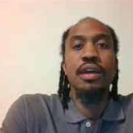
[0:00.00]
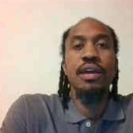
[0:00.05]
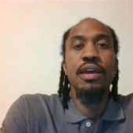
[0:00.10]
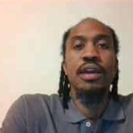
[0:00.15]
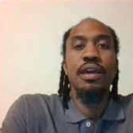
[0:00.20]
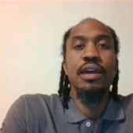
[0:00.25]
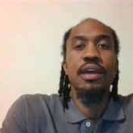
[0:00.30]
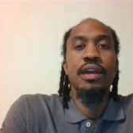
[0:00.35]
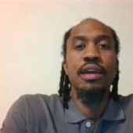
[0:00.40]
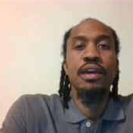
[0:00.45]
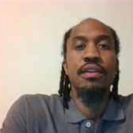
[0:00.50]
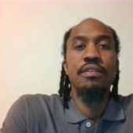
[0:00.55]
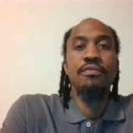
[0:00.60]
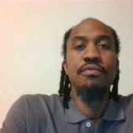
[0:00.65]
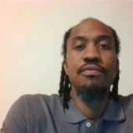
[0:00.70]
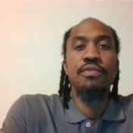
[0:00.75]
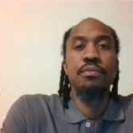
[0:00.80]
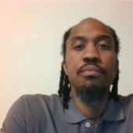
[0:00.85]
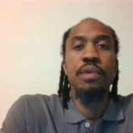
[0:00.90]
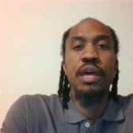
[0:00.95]
And
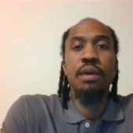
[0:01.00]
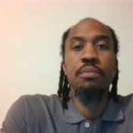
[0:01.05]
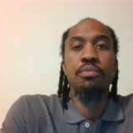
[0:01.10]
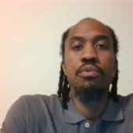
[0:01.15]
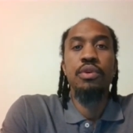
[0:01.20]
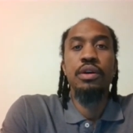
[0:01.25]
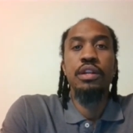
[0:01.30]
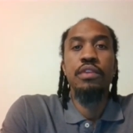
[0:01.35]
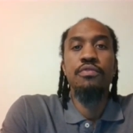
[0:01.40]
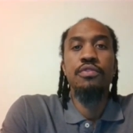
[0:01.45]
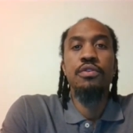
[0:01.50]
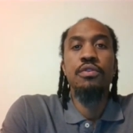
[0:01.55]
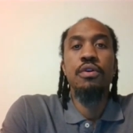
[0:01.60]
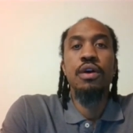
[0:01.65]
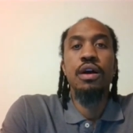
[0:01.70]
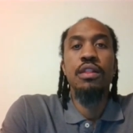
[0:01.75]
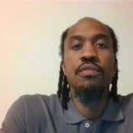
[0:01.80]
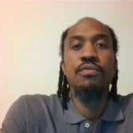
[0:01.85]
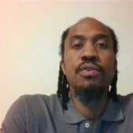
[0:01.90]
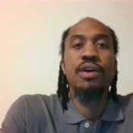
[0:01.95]
from that point, if you
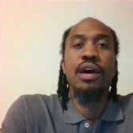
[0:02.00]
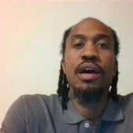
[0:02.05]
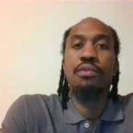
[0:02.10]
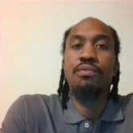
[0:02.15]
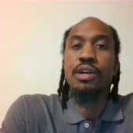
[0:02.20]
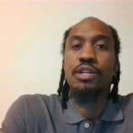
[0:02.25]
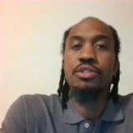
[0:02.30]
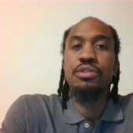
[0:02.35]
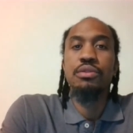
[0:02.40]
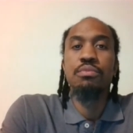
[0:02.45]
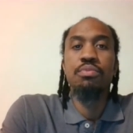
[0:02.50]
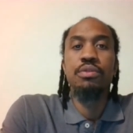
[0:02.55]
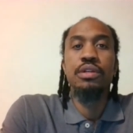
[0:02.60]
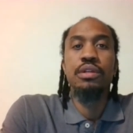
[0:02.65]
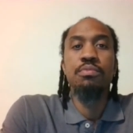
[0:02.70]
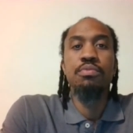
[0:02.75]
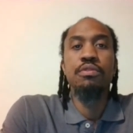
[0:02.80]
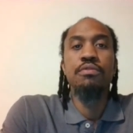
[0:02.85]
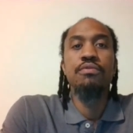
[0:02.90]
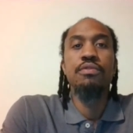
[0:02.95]
qualify, I write you a
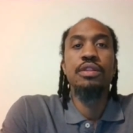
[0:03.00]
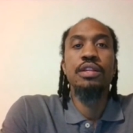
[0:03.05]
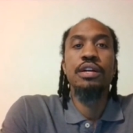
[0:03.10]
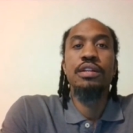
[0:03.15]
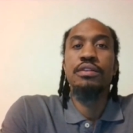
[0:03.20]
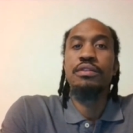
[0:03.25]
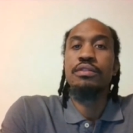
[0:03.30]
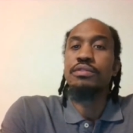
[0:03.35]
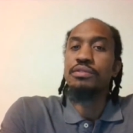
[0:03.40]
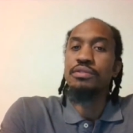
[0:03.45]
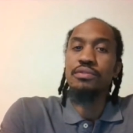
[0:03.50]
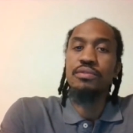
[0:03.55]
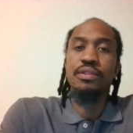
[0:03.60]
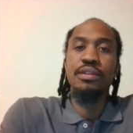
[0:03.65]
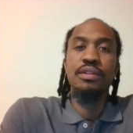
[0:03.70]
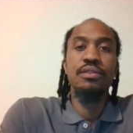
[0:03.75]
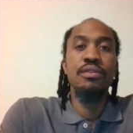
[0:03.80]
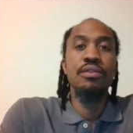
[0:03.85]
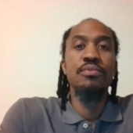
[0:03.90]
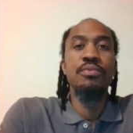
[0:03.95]
pre-approval letter. You
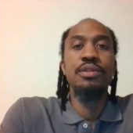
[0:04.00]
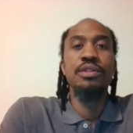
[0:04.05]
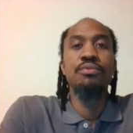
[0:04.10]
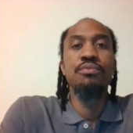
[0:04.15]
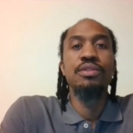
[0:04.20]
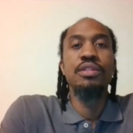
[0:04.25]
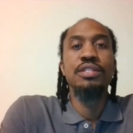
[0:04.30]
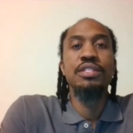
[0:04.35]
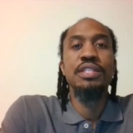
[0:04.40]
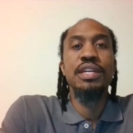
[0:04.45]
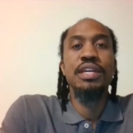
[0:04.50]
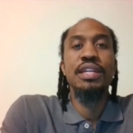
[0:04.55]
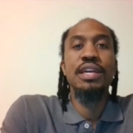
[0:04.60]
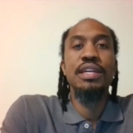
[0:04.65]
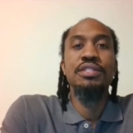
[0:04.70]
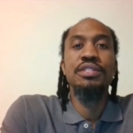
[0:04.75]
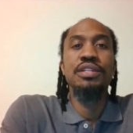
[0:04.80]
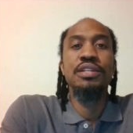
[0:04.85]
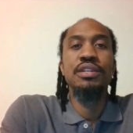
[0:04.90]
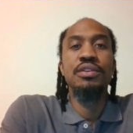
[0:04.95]
get on with the real estate
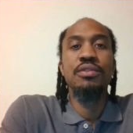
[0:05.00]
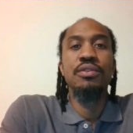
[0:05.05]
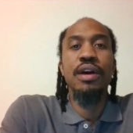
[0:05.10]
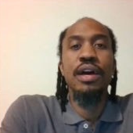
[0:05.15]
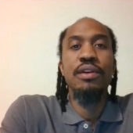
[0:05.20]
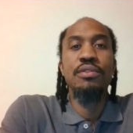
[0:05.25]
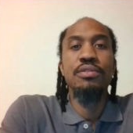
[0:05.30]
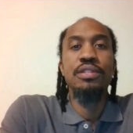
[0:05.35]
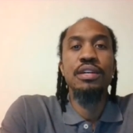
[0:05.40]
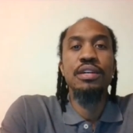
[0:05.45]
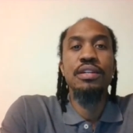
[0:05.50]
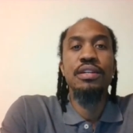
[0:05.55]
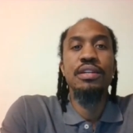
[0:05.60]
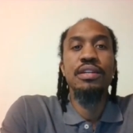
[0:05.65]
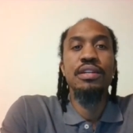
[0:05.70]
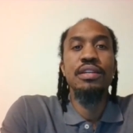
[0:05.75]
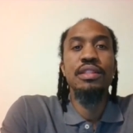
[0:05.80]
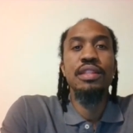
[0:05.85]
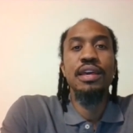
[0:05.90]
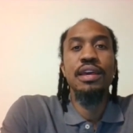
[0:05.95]
agent, go house hunting,
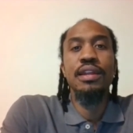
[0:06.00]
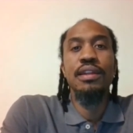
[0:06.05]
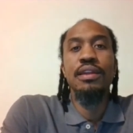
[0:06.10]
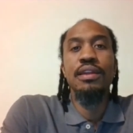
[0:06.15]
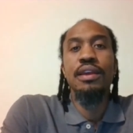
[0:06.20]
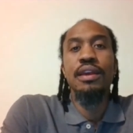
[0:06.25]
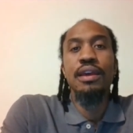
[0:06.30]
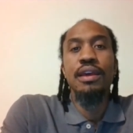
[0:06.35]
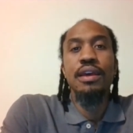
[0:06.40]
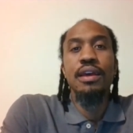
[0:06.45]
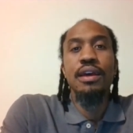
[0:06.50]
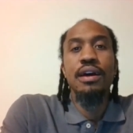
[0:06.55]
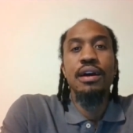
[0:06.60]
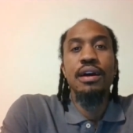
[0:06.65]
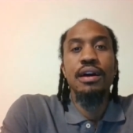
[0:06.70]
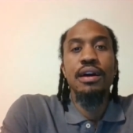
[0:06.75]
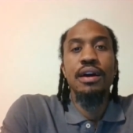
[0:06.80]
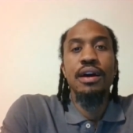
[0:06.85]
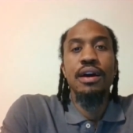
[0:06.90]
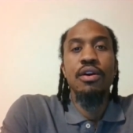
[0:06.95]
get that
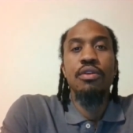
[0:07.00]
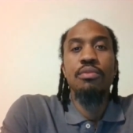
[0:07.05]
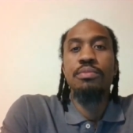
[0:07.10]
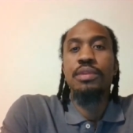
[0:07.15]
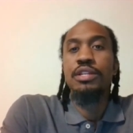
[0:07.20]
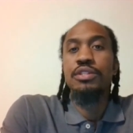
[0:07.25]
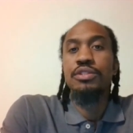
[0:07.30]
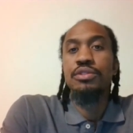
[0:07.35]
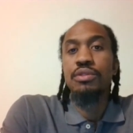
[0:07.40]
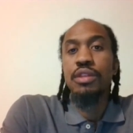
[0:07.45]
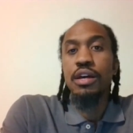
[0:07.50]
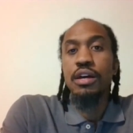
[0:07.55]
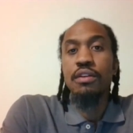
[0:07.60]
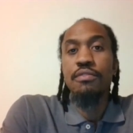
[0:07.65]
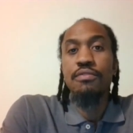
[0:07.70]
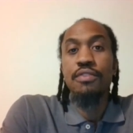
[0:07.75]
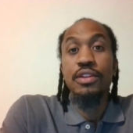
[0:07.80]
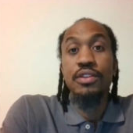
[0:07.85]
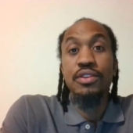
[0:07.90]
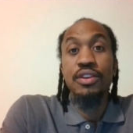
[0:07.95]
home that you love
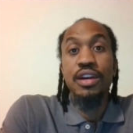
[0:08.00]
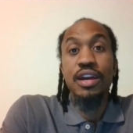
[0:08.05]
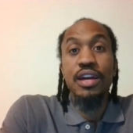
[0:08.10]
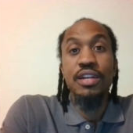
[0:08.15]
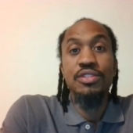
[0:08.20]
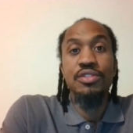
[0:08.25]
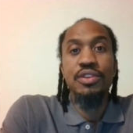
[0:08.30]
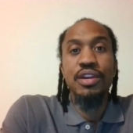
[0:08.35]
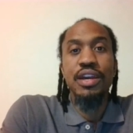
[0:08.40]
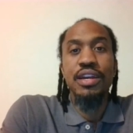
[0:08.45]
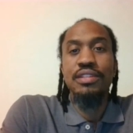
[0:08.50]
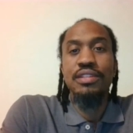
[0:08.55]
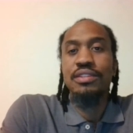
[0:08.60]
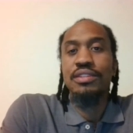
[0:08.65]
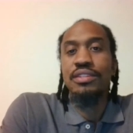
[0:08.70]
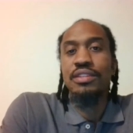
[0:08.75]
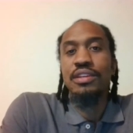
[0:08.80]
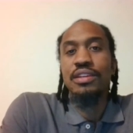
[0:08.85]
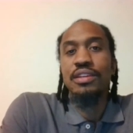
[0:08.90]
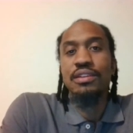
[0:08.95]
under contract.
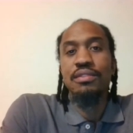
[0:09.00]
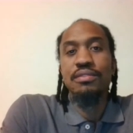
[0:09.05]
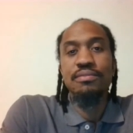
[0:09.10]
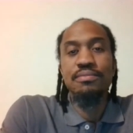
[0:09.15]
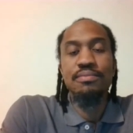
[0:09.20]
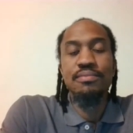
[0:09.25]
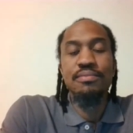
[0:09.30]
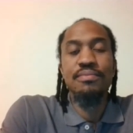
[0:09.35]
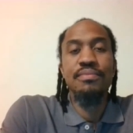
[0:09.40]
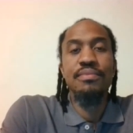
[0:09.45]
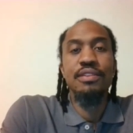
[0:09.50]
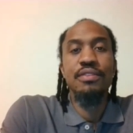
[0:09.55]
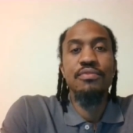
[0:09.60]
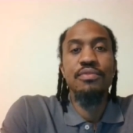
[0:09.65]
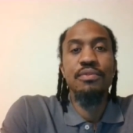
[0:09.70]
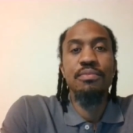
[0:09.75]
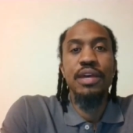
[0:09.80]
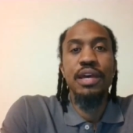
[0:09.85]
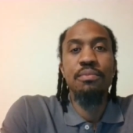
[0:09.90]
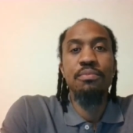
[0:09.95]
And then
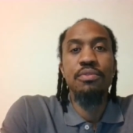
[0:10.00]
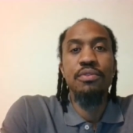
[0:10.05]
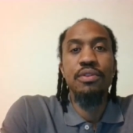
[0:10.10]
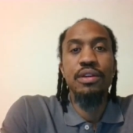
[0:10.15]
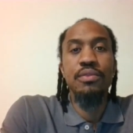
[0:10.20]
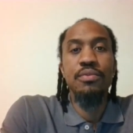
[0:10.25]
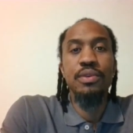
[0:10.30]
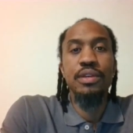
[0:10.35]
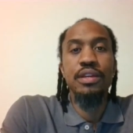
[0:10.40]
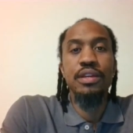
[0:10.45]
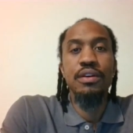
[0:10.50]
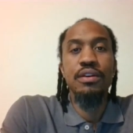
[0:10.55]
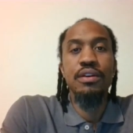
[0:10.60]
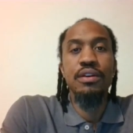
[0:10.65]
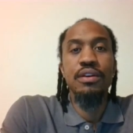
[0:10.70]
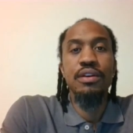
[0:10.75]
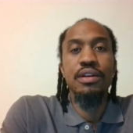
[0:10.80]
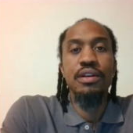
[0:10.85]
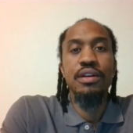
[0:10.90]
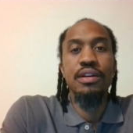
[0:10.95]
from that point, we
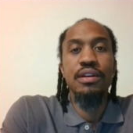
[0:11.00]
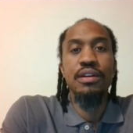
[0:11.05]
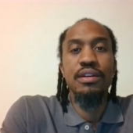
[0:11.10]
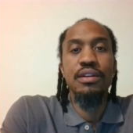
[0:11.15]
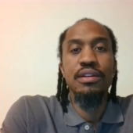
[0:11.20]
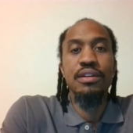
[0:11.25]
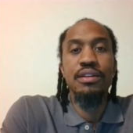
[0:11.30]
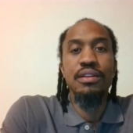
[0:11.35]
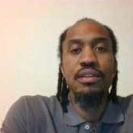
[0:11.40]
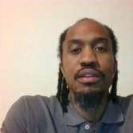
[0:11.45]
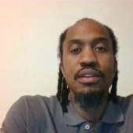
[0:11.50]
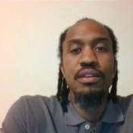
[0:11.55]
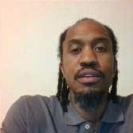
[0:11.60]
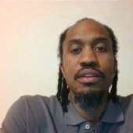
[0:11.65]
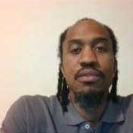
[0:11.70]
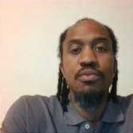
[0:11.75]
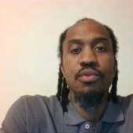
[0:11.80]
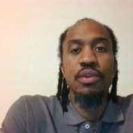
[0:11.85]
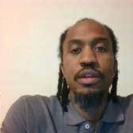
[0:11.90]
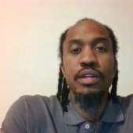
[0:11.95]
are
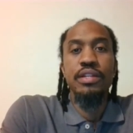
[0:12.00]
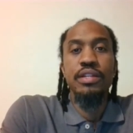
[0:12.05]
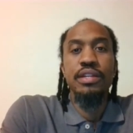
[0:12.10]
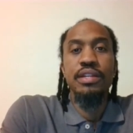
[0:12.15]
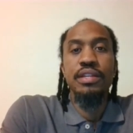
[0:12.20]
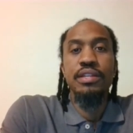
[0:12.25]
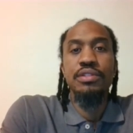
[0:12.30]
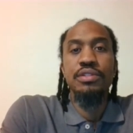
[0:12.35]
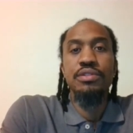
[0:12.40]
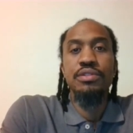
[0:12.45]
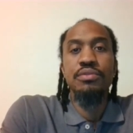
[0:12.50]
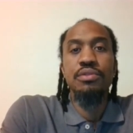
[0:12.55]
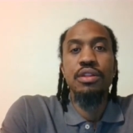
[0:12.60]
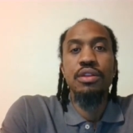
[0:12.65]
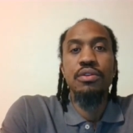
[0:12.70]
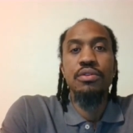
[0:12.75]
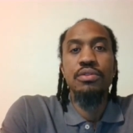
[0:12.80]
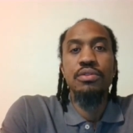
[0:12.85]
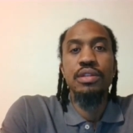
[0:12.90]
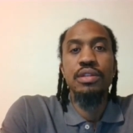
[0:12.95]
working to get you
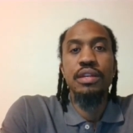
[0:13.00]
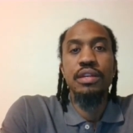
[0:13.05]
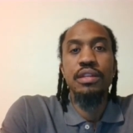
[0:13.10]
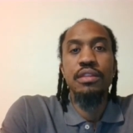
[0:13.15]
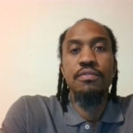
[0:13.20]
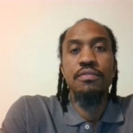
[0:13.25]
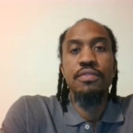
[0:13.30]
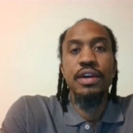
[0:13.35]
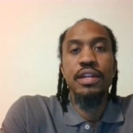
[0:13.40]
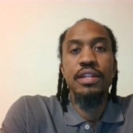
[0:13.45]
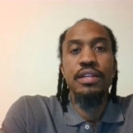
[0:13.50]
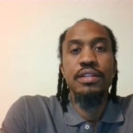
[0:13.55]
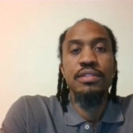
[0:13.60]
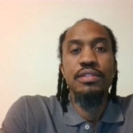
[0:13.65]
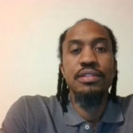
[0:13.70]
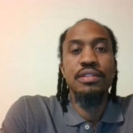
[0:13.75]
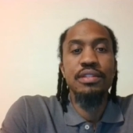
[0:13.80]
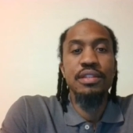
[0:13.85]
closed and get the financing